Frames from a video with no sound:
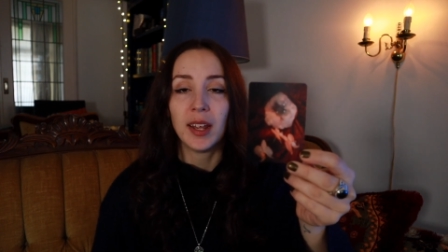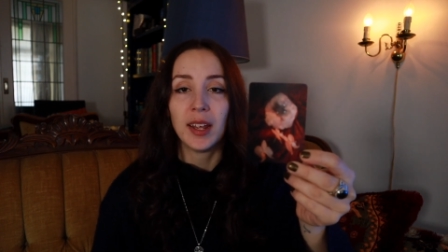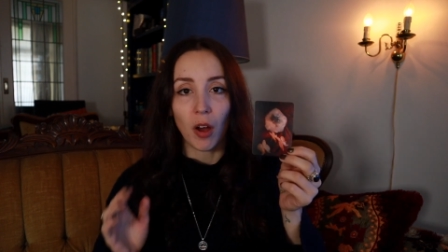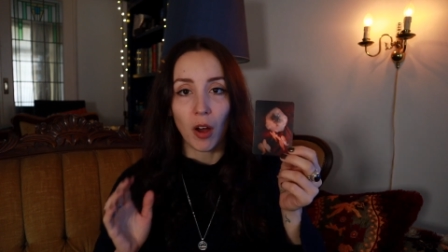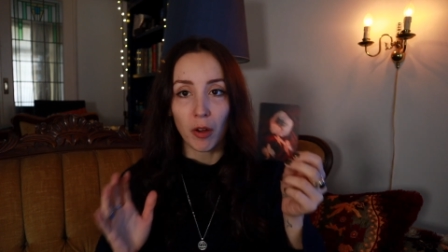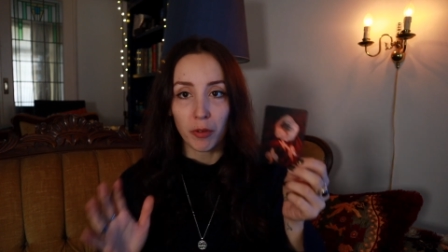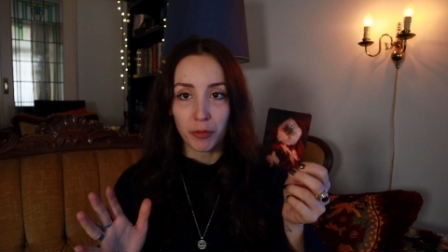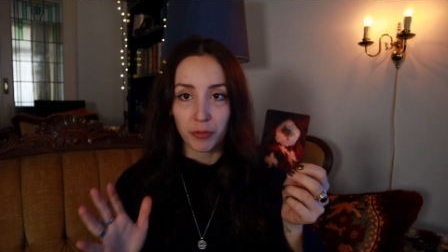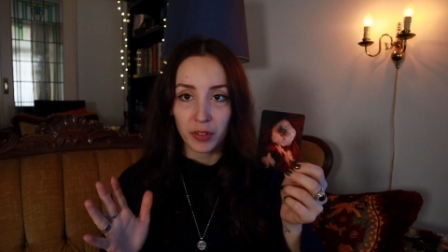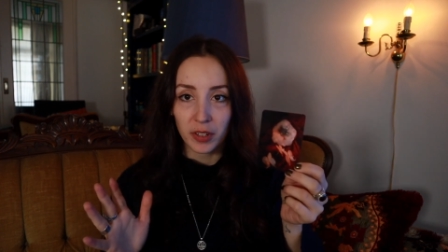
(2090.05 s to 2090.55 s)

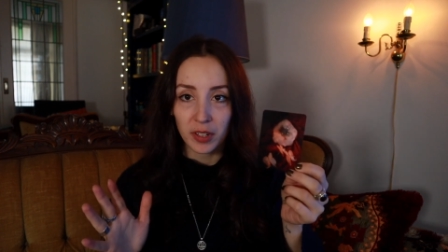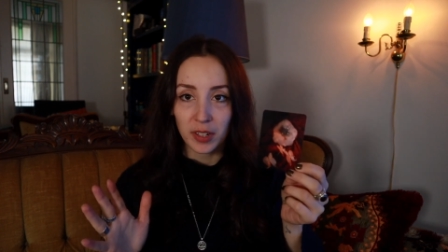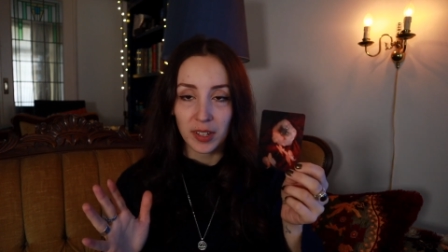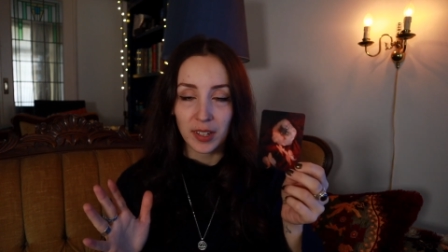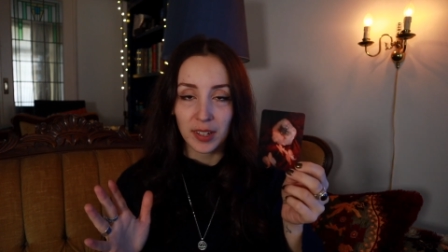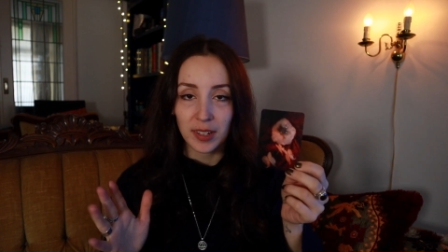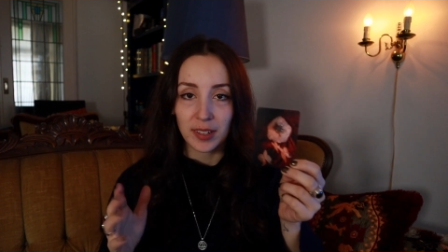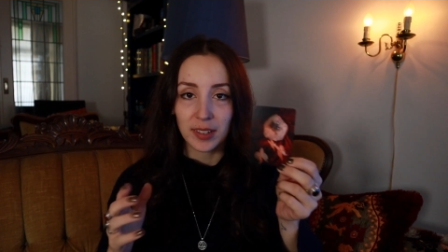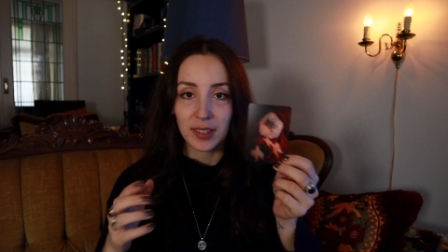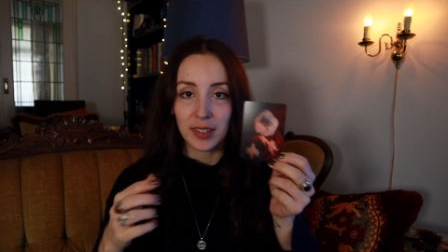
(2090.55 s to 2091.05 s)

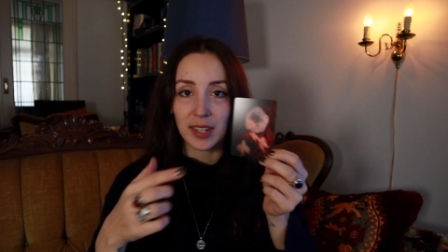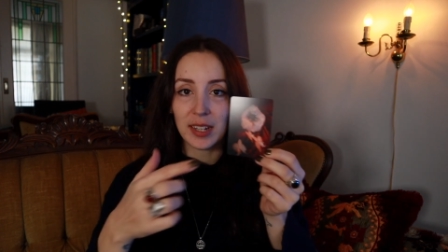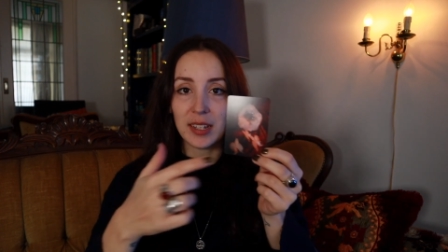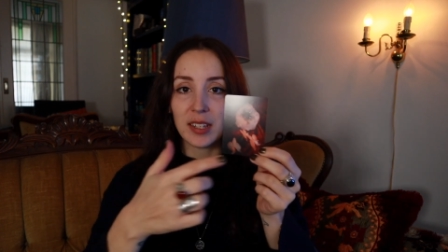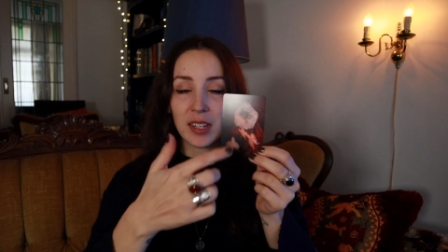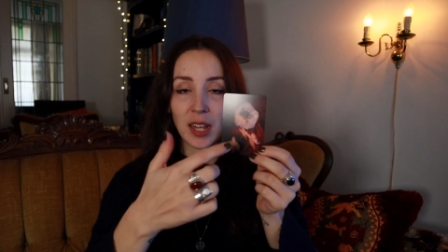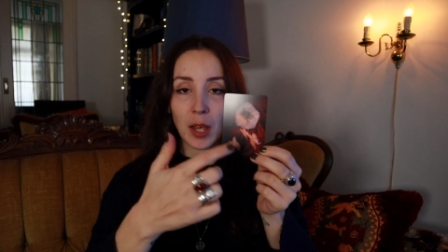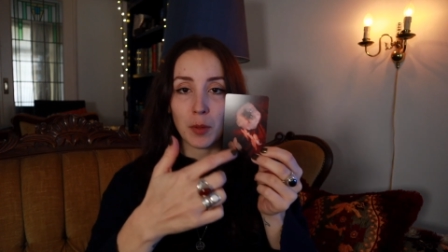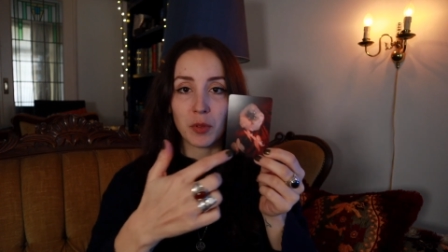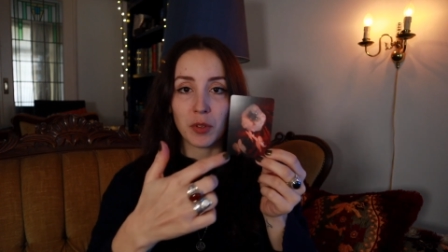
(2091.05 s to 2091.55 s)
often
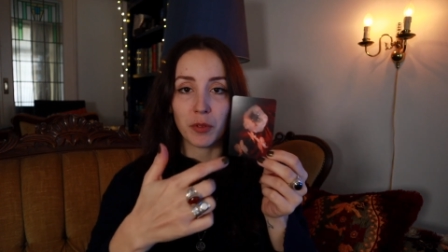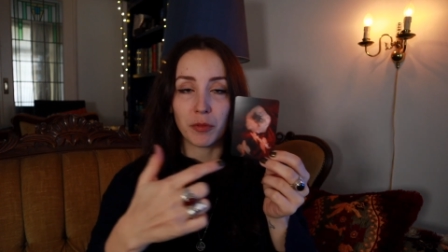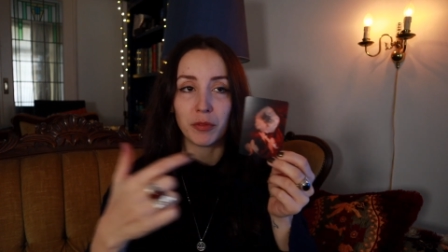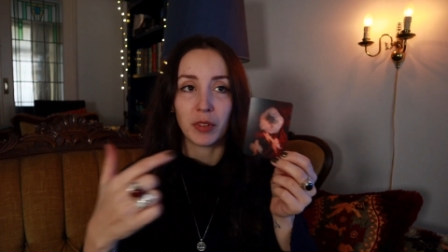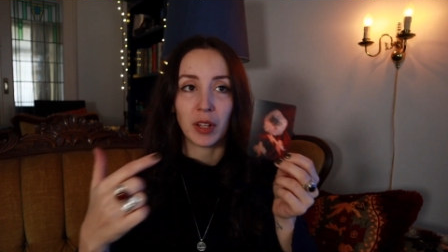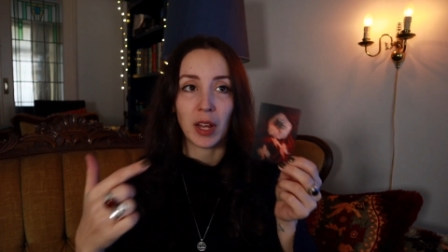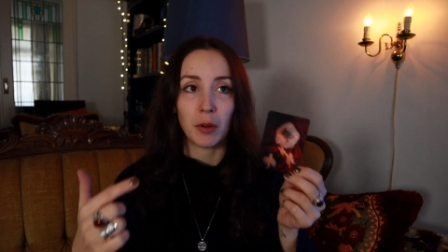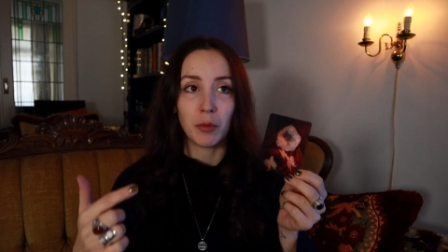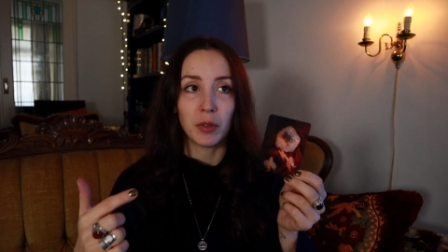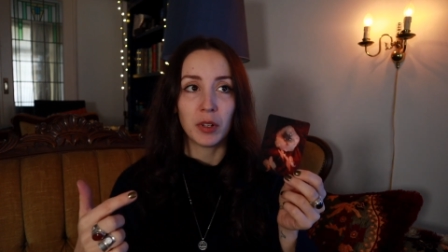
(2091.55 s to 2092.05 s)
these types of
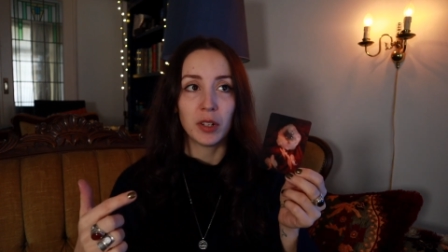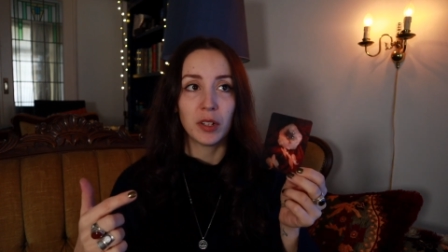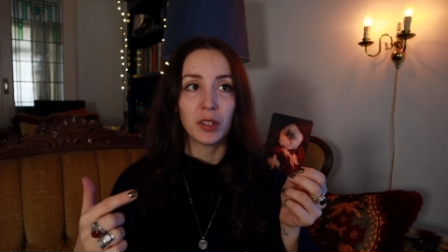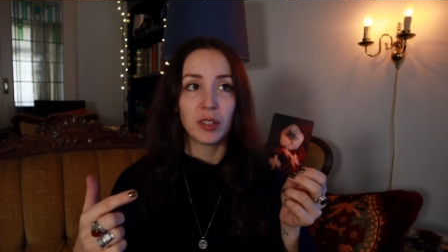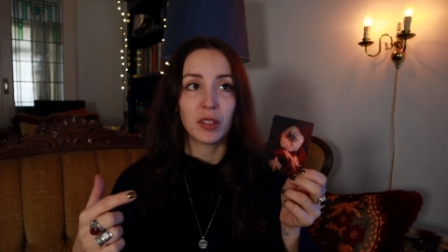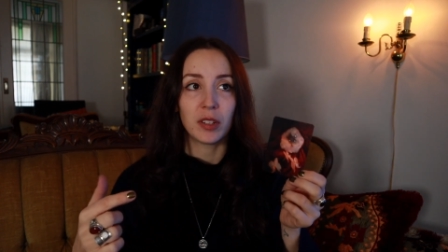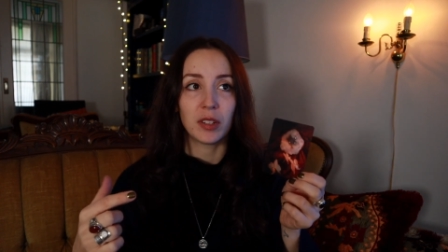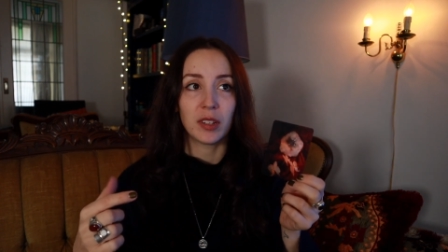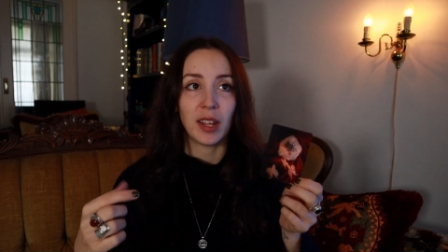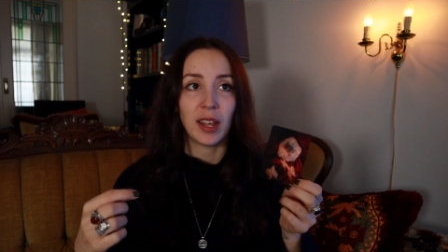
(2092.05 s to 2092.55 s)

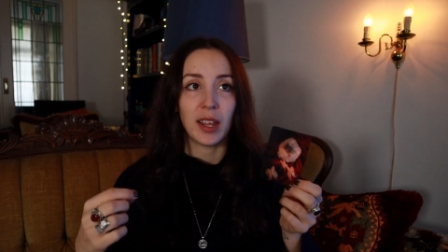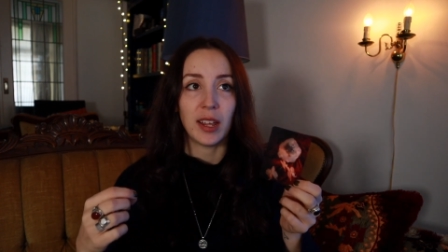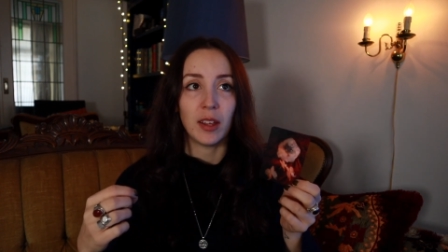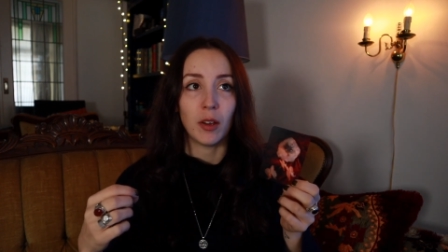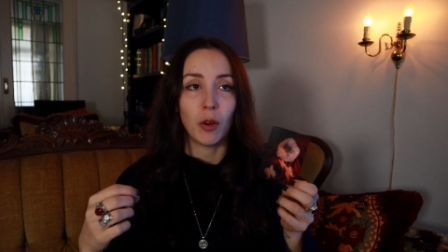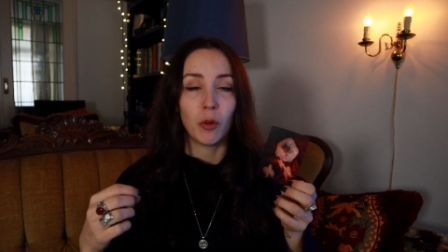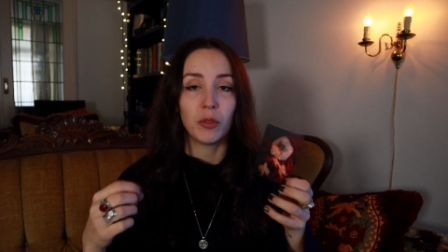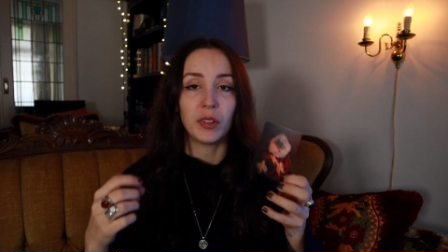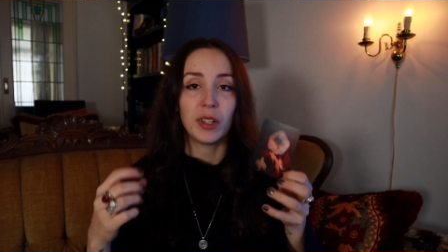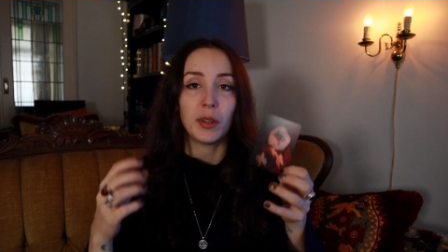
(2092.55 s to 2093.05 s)
flowers they
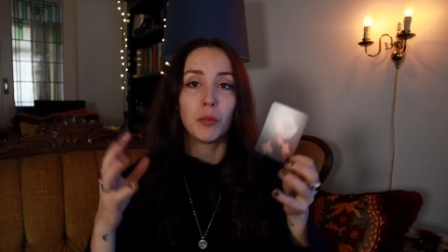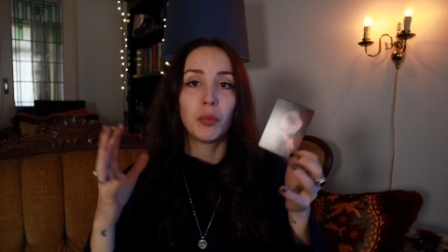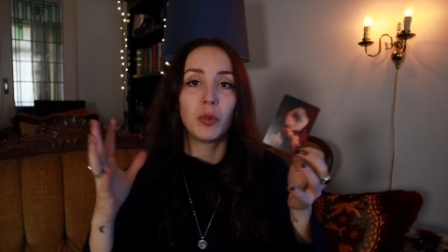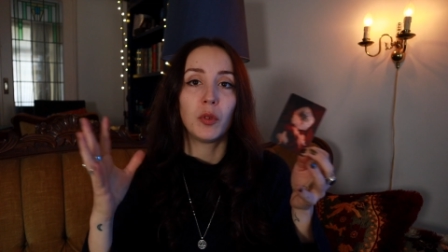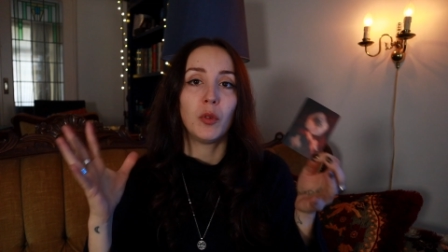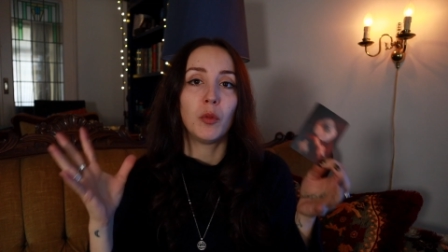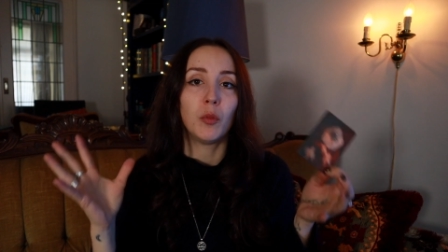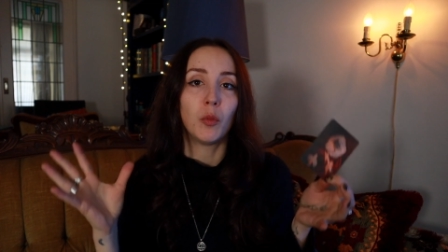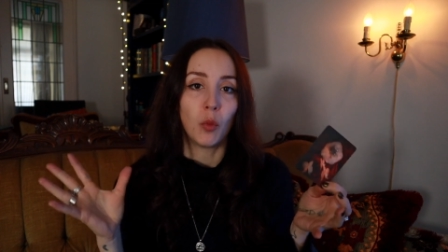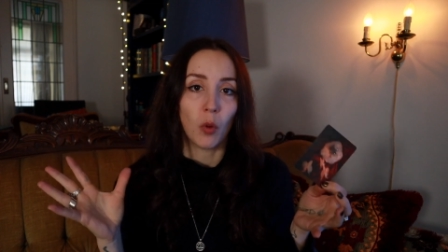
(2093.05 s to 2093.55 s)
only
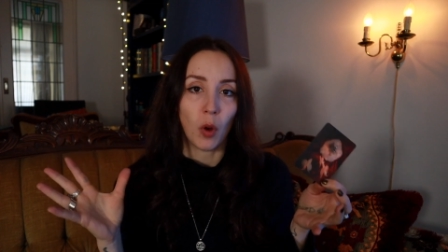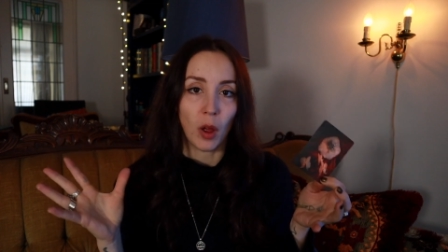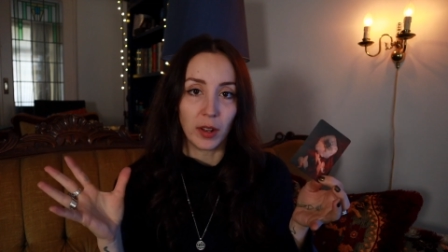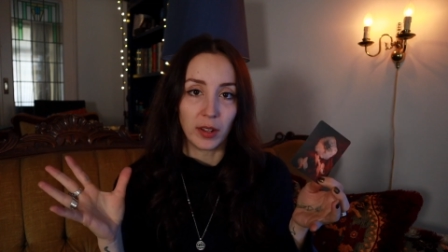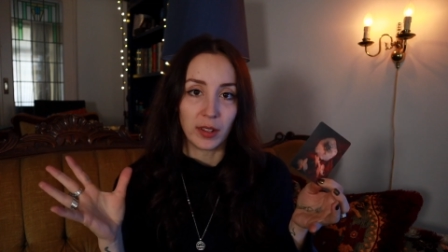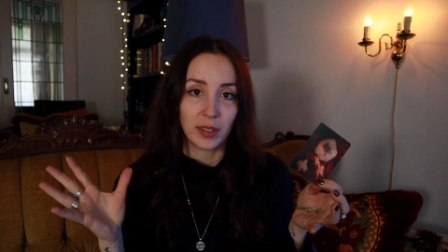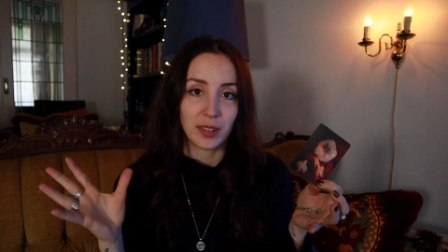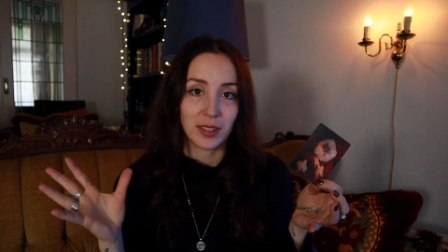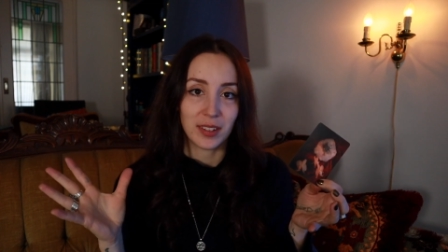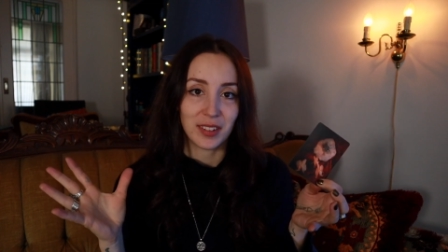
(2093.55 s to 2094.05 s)
bloom
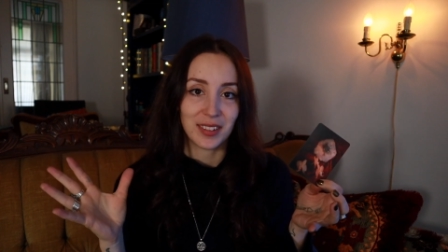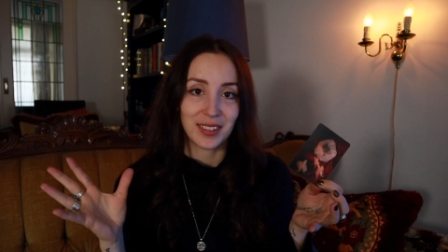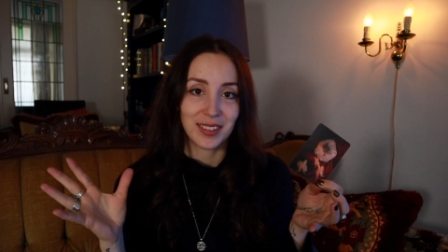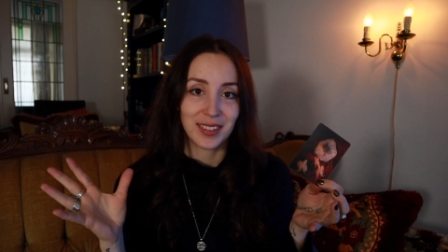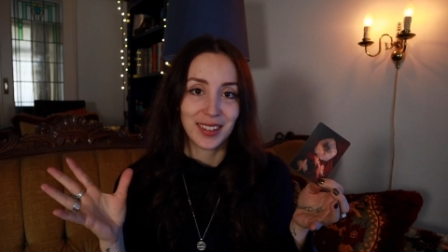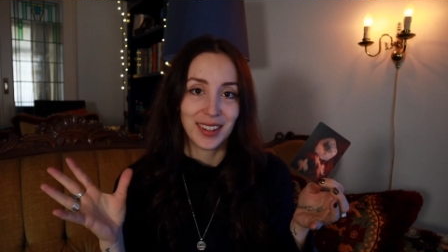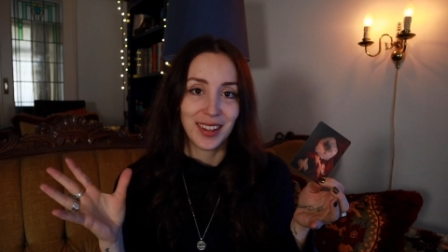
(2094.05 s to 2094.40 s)
once,